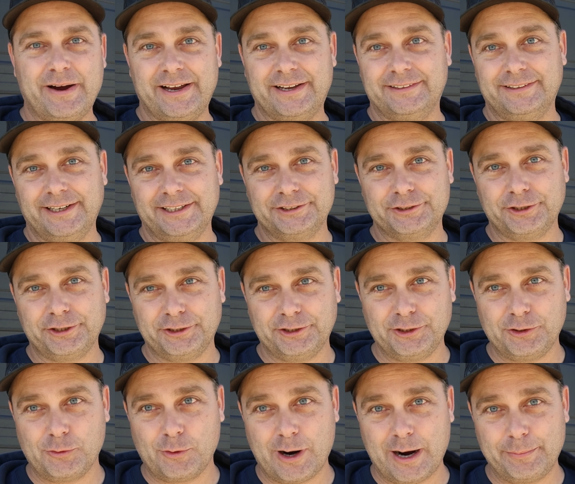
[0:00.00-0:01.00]
my electric
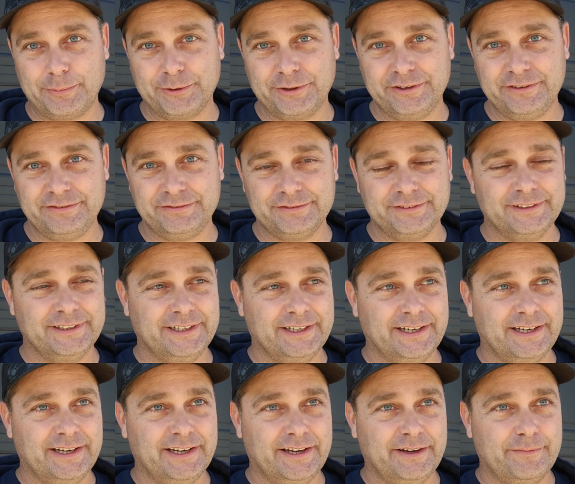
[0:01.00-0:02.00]
cooperative
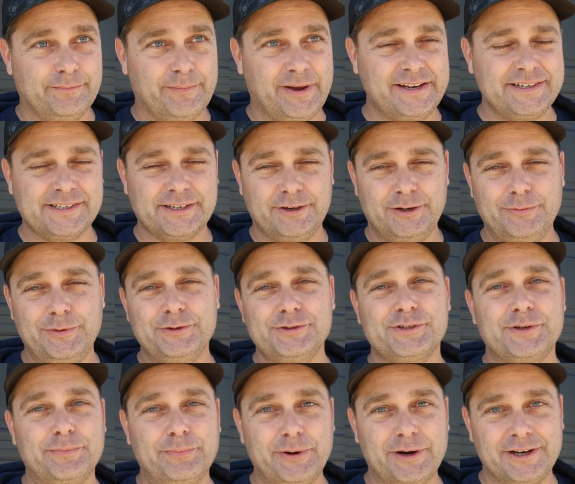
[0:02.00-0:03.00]
makes it
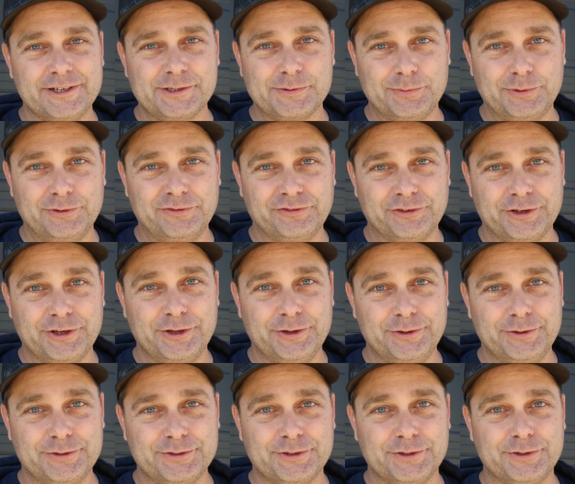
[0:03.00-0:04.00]
almost impossible for
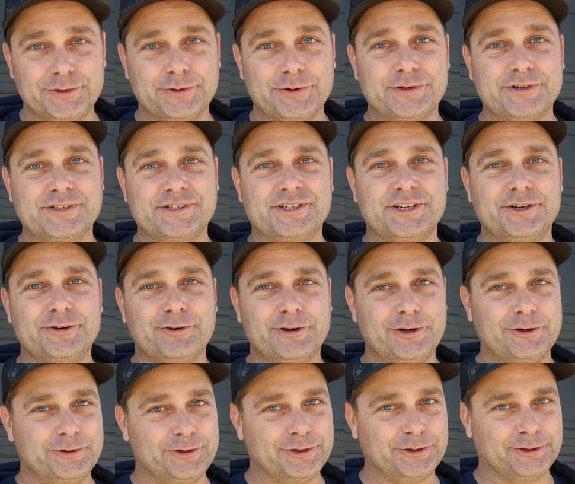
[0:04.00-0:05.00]
you to
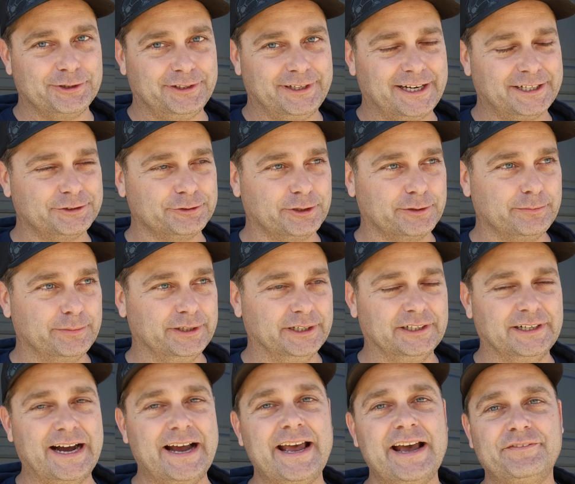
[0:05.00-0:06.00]
zero your electric
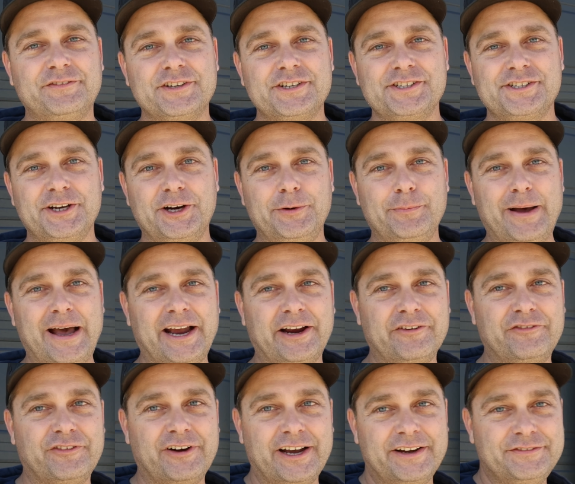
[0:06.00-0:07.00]
bill. I have to sell
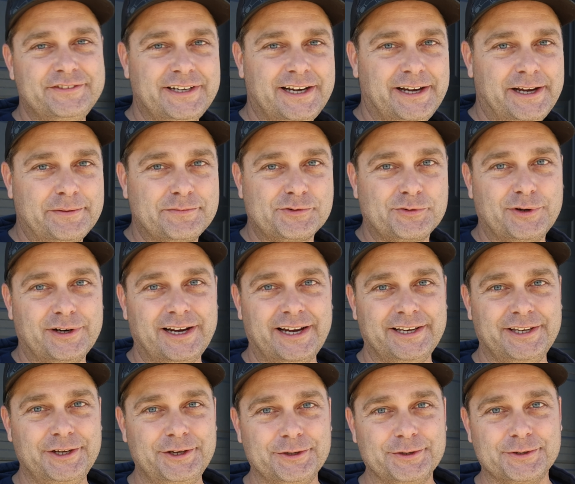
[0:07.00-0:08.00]
back 5 times what I
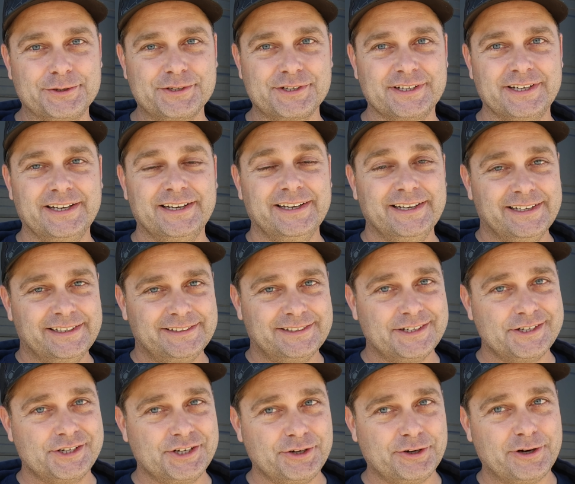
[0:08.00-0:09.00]
use
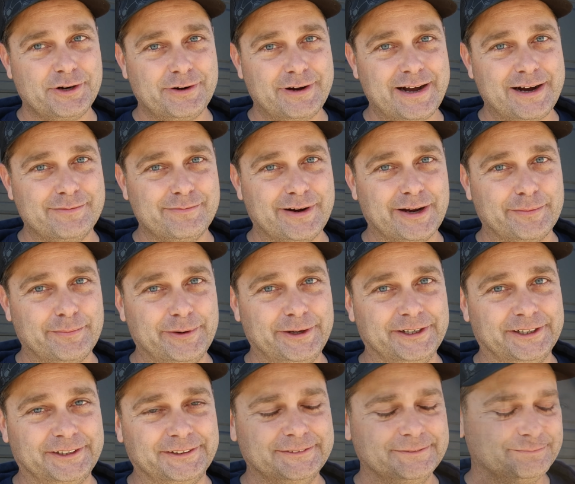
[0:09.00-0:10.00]
to zero out my
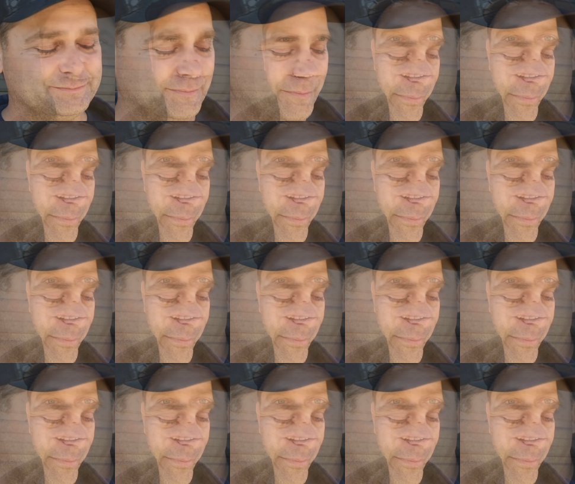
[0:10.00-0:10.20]
bill.